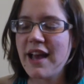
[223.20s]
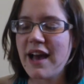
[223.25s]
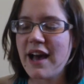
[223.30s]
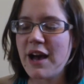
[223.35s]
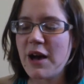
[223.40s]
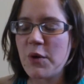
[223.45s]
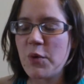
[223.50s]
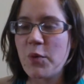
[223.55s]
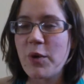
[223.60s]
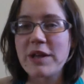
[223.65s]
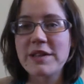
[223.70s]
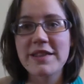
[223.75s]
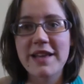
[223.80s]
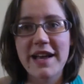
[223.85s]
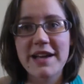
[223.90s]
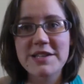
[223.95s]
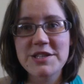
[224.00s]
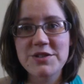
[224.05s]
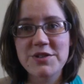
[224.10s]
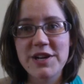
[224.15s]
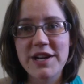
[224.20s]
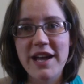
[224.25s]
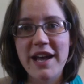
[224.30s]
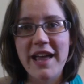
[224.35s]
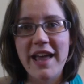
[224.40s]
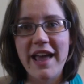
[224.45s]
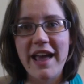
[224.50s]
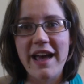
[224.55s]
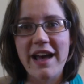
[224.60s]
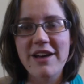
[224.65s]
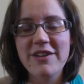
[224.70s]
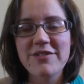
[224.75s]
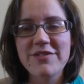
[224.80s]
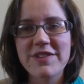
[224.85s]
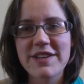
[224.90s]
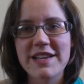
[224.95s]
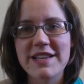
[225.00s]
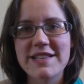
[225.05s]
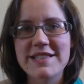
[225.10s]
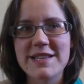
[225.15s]
One last trick I
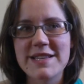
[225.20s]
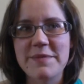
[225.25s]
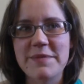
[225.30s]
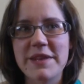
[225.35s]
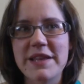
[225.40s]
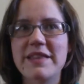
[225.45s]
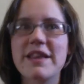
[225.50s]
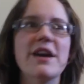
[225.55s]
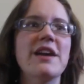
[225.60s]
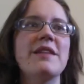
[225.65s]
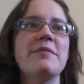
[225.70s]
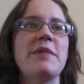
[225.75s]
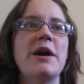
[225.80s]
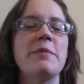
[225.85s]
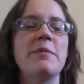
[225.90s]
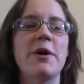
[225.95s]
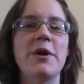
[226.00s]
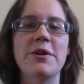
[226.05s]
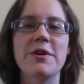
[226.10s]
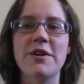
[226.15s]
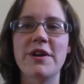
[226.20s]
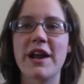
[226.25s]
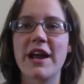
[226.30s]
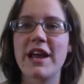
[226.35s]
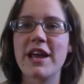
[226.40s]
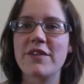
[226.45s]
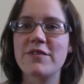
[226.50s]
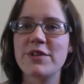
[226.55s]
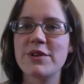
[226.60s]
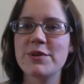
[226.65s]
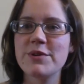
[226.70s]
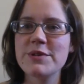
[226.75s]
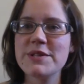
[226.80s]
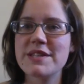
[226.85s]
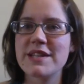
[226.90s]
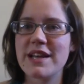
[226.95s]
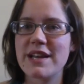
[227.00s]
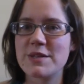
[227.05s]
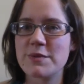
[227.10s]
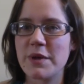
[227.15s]
have, and something that my partner and I have
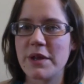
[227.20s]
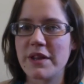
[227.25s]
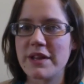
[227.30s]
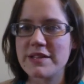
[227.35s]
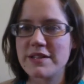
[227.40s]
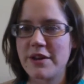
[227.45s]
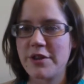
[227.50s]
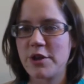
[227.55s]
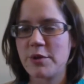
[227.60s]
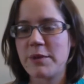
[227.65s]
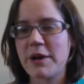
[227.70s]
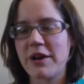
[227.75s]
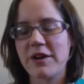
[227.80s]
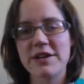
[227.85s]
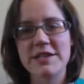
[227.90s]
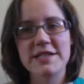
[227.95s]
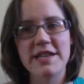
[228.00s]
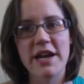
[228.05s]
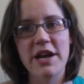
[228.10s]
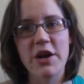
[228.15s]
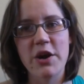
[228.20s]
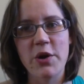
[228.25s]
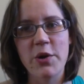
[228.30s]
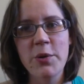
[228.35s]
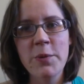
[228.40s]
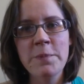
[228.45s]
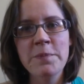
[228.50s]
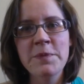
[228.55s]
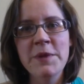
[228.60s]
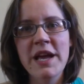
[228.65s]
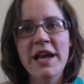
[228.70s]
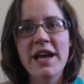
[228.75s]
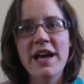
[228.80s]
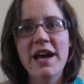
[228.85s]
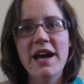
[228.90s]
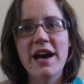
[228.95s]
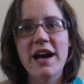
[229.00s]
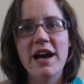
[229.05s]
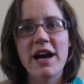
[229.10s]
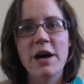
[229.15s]
used, as well as other parents I know.
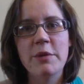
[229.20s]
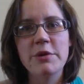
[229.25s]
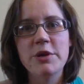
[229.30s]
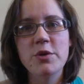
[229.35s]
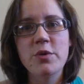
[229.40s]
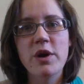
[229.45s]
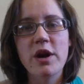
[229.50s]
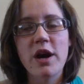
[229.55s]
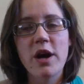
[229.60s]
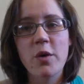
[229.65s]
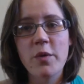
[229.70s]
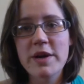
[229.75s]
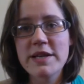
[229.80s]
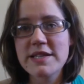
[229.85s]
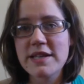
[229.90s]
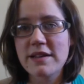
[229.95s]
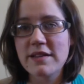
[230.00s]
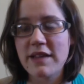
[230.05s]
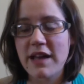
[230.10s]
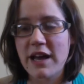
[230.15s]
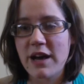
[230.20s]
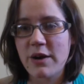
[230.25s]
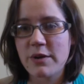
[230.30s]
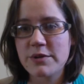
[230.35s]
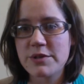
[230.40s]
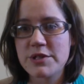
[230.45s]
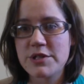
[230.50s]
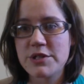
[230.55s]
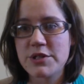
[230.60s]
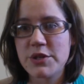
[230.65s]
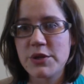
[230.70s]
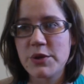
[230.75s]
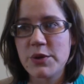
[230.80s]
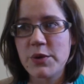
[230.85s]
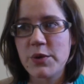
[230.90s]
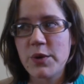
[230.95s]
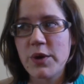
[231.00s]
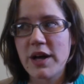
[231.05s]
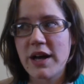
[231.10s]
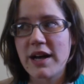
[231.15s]
You are always allowed
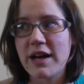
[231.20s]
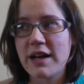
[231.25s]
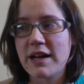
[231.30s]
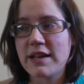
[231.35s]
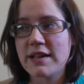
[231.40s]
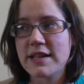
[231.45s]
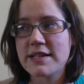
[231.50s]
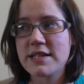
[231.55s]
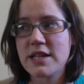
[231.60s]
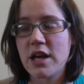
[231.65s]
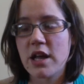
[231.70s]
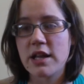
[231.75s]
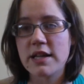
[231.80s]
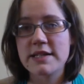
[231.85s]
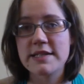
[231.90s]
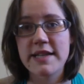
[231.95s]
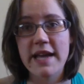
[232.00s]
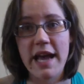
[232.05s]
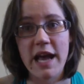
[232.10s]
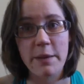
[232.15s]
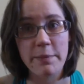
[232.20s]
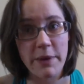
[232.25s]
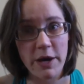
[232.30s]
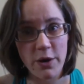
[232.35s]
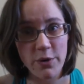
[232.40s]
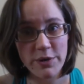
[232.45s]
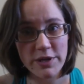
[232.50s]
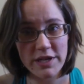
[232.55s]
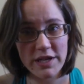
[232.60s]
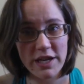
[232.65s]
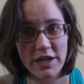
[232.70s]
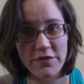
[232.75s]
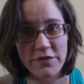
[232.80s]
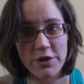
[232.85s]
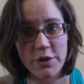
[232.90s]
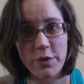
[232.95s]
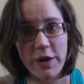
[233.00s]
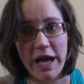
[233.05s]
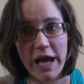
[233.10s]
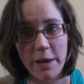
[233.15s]
to, let's call it tap out,
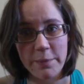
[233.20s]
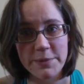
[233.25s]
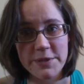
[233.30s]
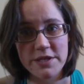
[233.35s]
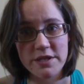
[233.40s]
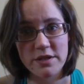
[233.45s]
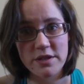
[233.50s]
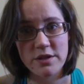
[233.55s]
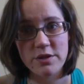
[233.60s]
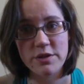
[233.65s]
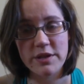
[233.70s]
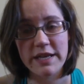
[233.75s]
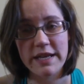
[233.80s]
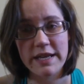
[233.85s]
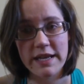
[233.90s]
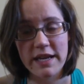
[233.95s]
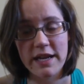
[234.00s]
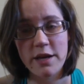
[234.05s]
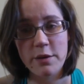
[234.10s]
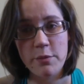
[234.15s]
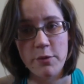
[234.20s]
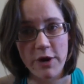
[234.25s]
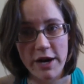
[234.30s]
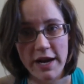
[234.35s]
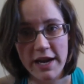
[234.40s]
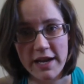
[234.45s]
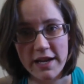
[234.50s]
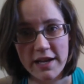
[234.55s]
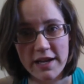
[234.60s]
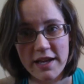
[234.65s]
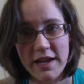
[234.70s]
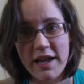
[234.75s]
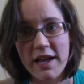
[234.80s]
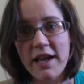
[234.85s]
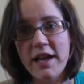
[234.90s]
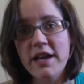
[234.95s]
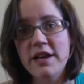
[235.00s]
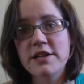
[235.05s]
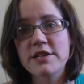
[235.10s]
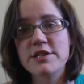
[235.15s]
if you absolutely need a break.
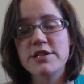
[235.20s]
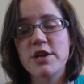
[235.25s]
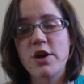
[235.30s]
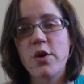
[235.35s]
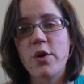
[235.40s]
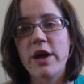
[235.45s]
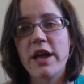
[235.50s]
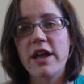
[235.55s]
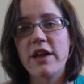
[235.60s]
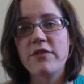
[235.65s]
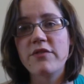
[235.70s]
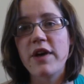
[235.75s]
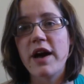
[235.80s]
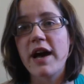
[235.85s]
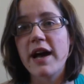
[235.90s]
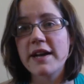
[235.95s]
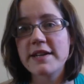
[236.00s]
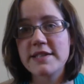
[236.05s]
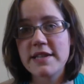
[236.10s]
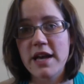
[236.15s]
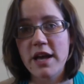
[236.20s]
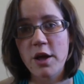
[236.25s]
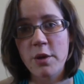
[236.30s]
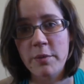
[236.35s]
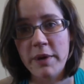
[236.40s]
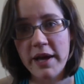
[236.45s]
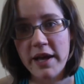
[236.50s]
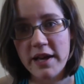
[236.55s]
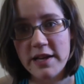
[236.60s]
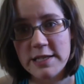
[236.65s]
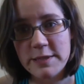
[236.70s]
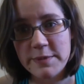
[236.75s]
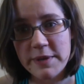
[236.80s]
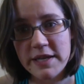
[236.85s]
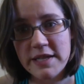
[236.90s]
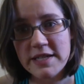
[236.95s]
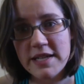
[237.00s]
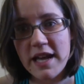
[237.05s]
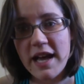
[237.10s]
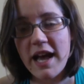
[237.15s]
So if I tell my
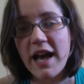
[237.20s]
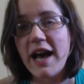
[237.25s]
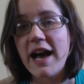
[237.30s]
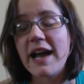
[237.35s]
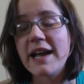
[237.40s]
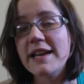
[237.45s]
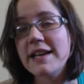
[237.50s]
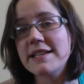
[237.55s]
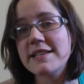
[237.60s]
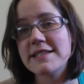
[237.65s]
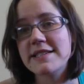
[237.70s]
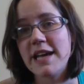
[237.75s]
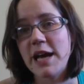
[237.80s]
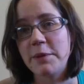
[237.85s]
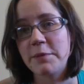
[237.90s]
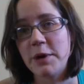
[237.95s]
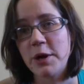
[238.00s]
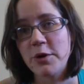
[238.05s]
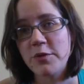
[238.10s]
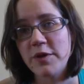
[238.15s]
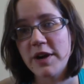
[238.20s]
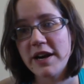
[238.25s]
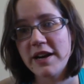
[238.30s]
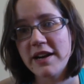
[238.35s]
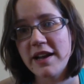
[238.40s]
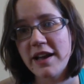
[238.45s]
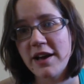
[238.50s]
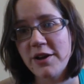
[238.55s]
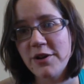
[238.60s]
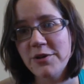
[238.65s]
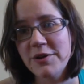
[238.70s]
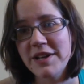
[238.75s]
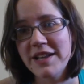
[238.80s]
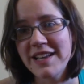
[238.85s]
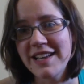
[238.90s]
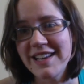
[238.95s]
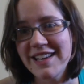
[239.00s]
husband, I need to tap out right now,